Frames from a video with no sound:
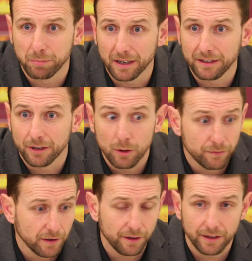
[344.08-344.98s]
place,
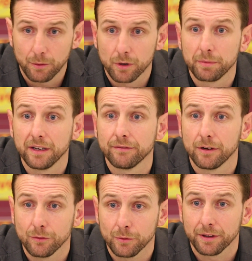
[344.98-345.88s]
hopefully, that they want to be
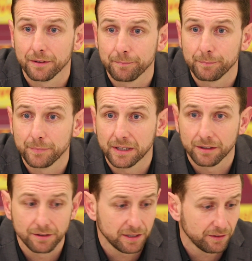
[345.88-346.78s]
involved with,
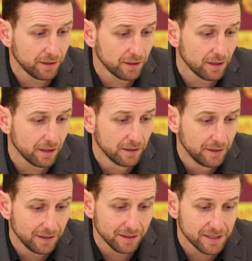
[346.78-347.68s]
because it's I
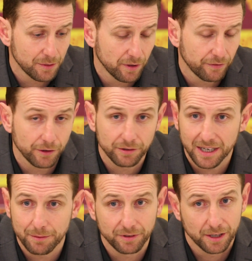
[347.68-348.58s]
said when I first
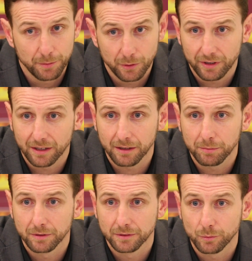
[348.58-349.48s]
came, it's a community
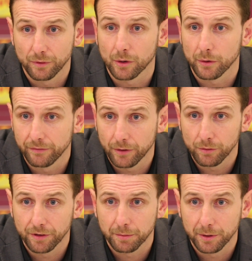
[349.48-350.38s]
club. We've got to
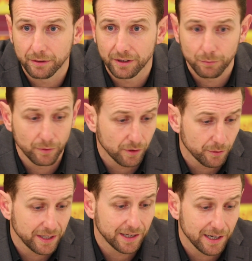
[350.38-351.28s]
involve the community. We've got
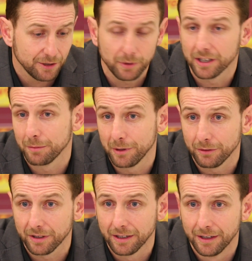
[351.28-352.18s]
to engage with the
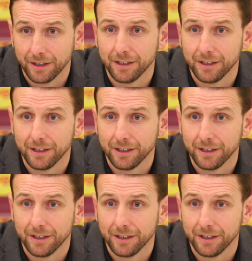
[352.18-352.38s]
community